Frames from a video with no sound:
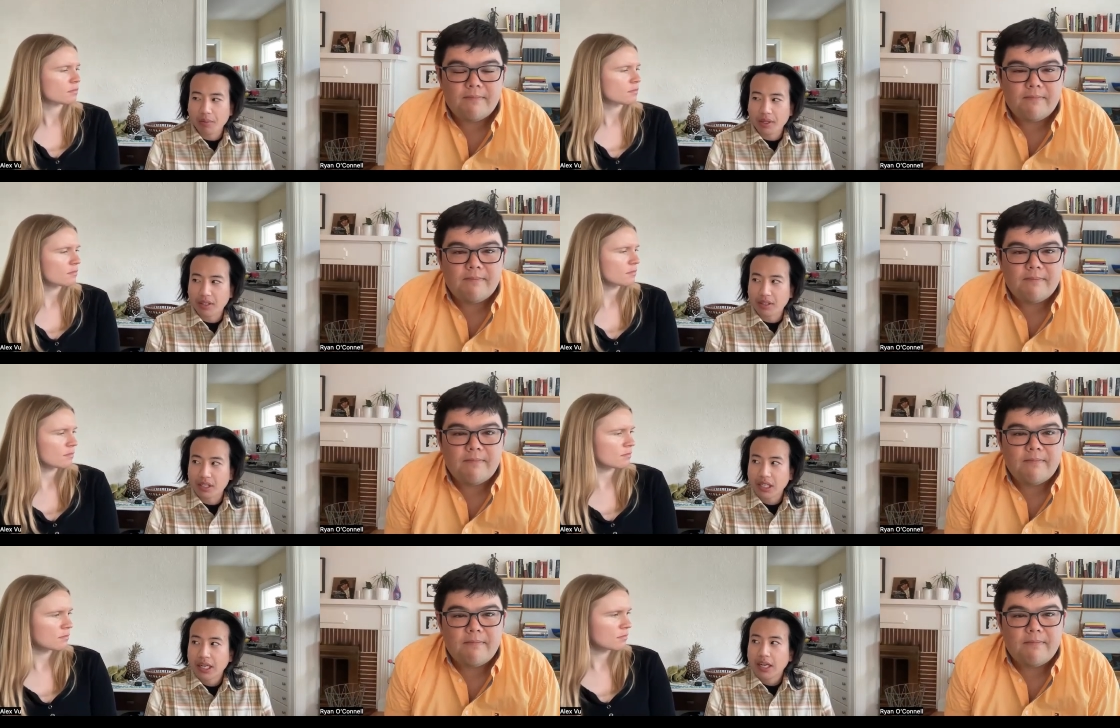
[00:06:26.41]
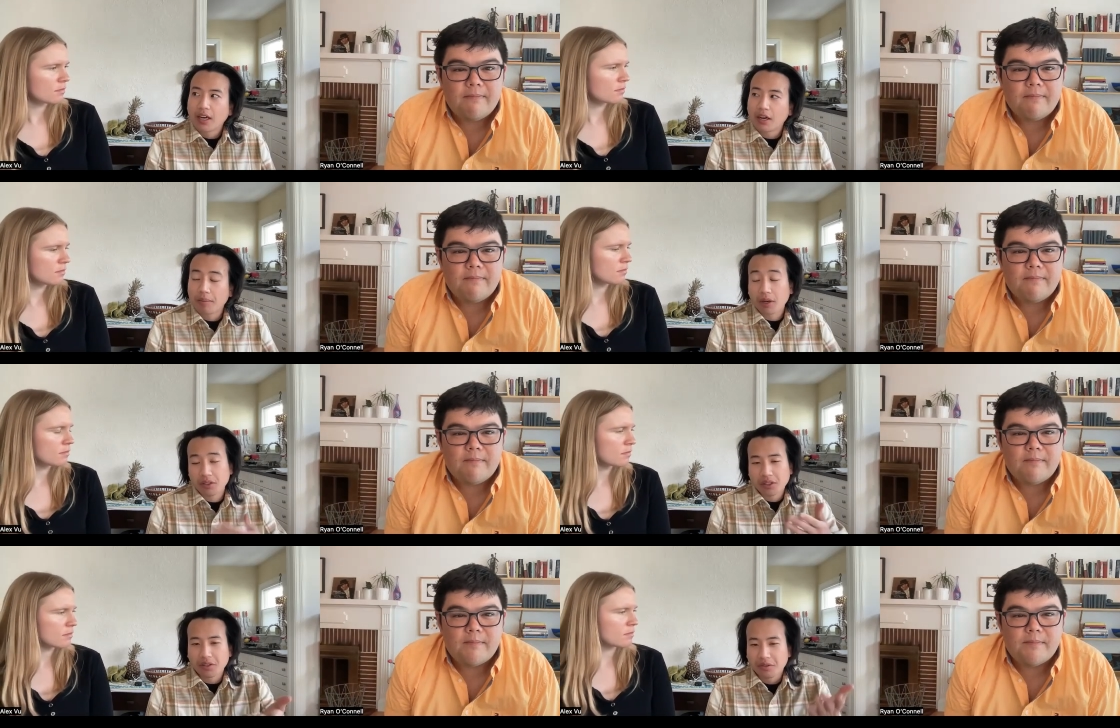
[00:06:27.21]
Speaker 1: And I was
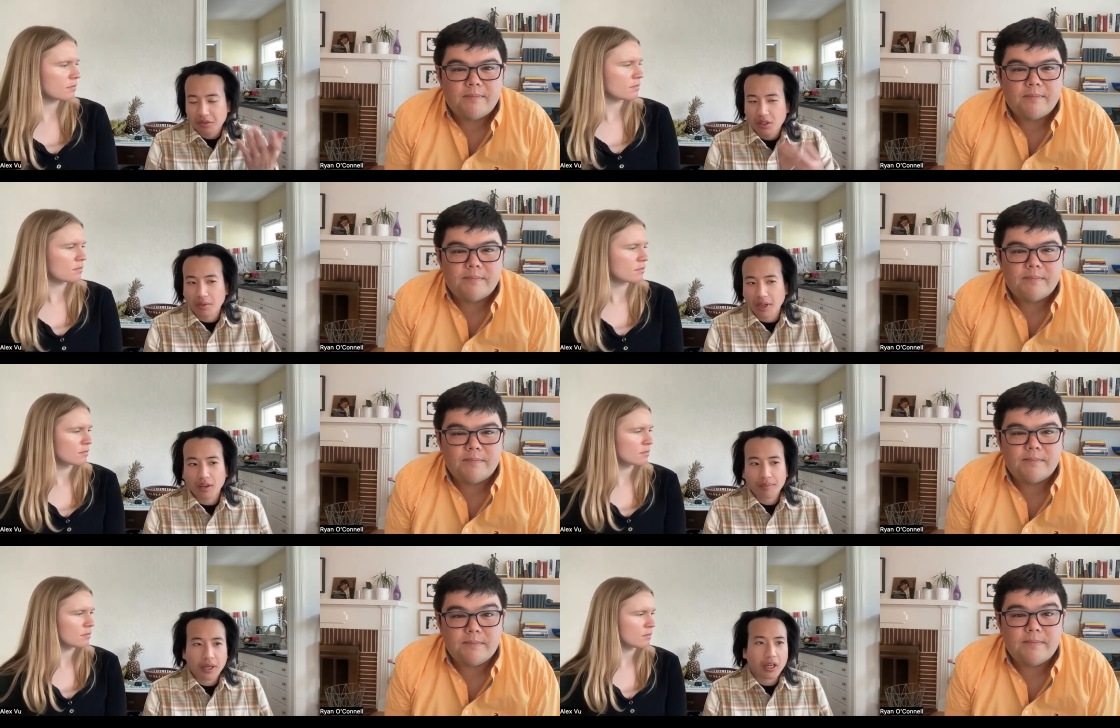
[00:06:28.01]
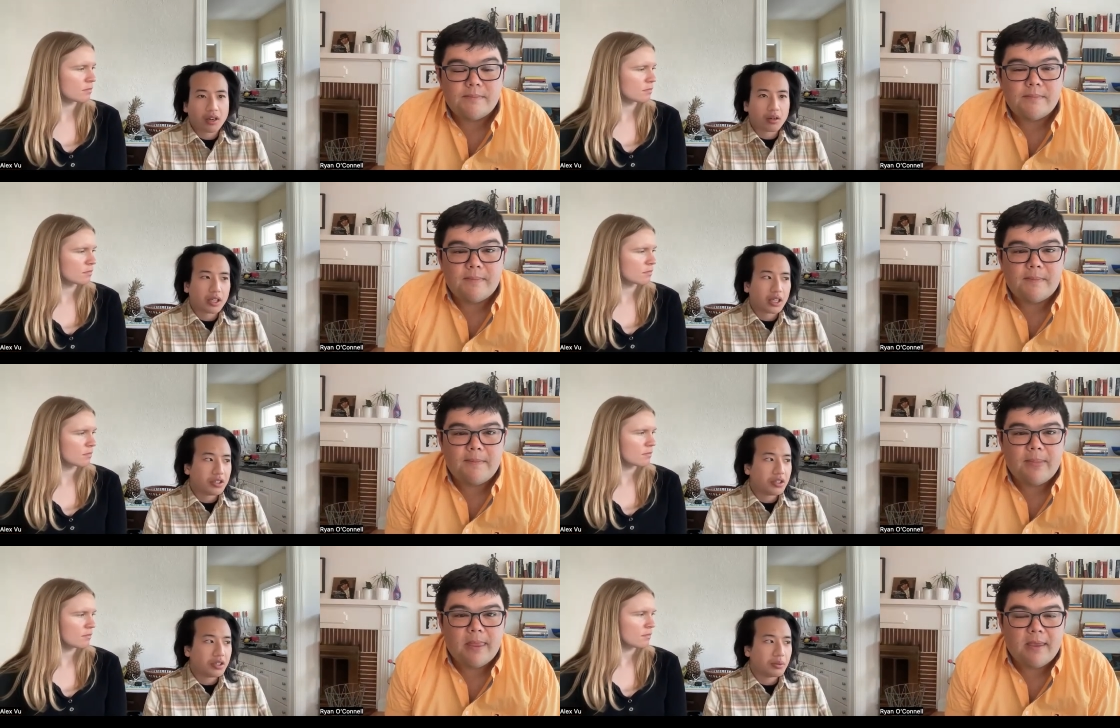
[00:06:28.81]
also, so my colleague
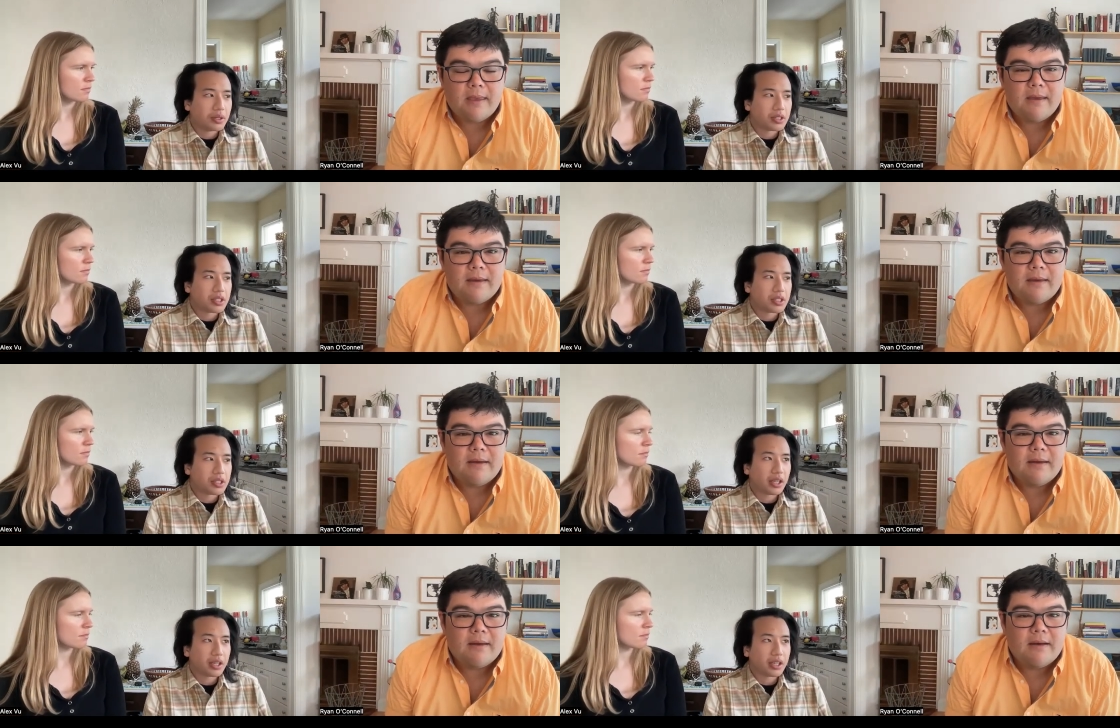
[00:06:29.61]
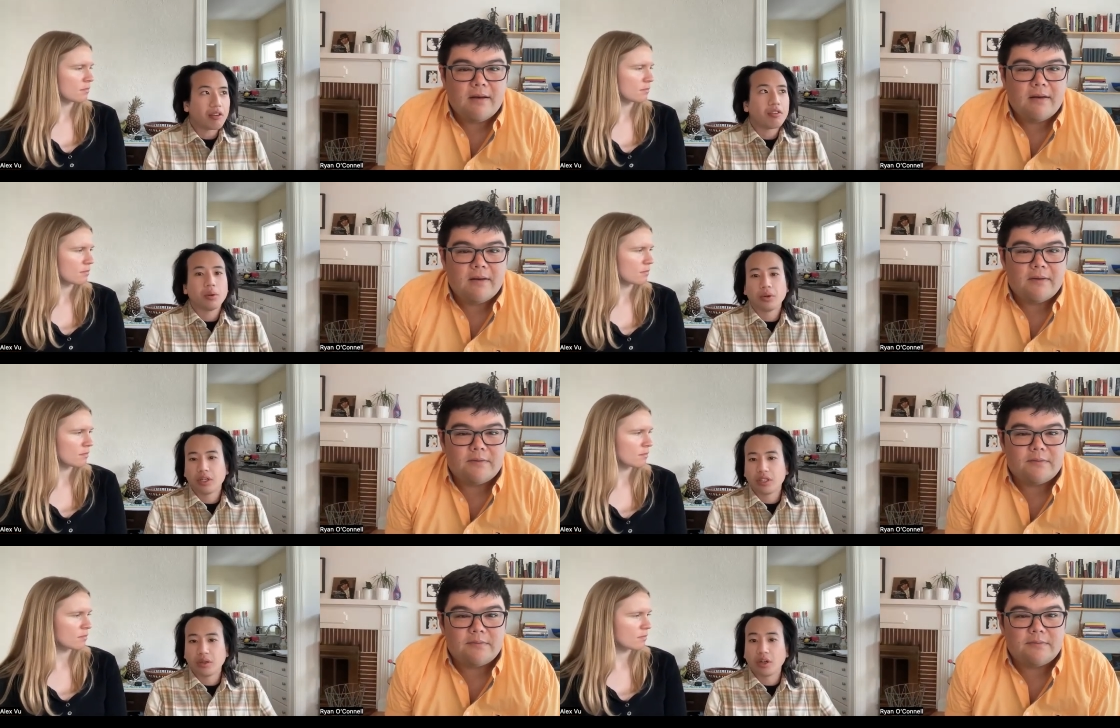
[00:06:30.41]
too was saying, like, if he were
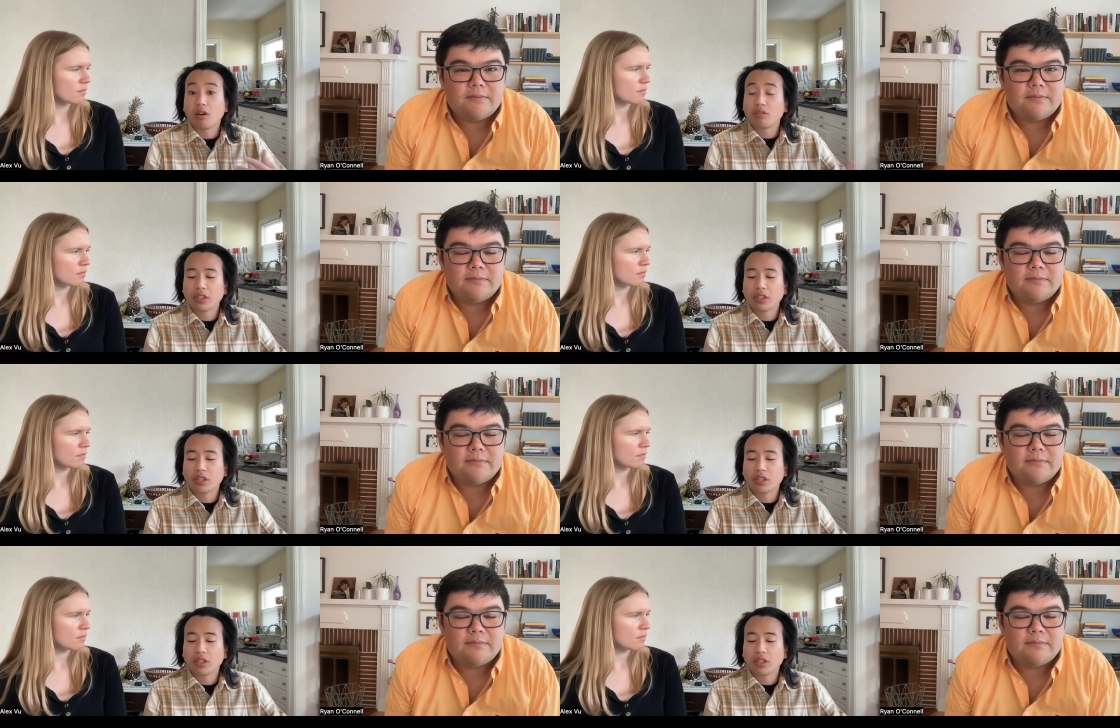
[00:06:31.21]
to do it over